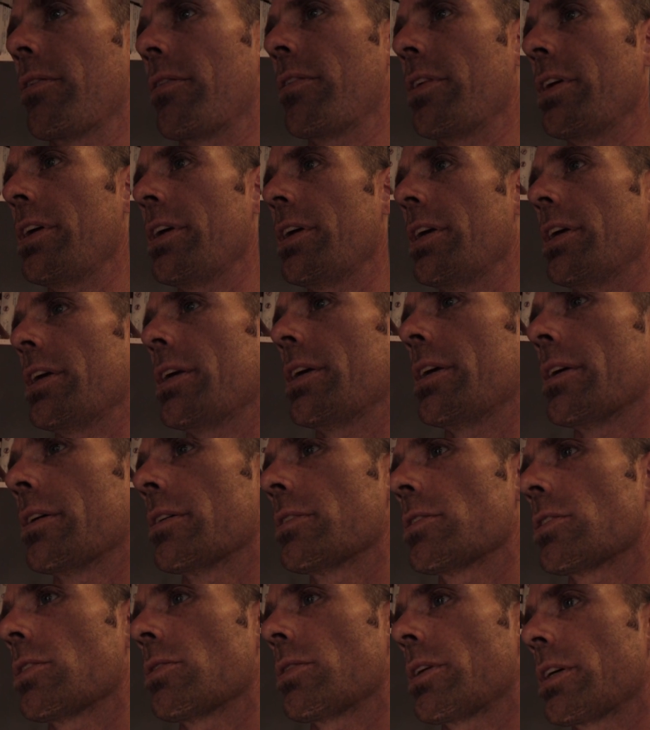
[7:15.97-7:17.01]
the,
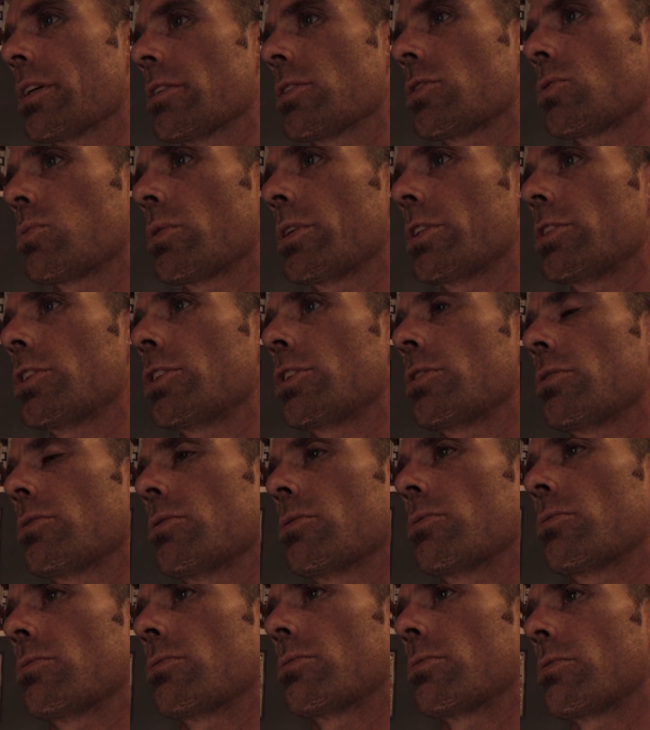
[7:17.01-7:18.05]
so kill switch
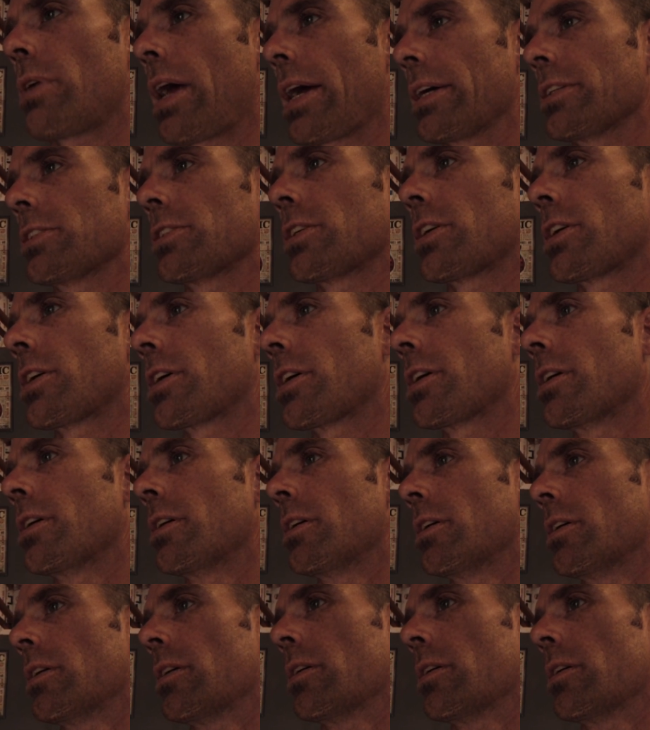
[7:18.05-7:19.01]
riser,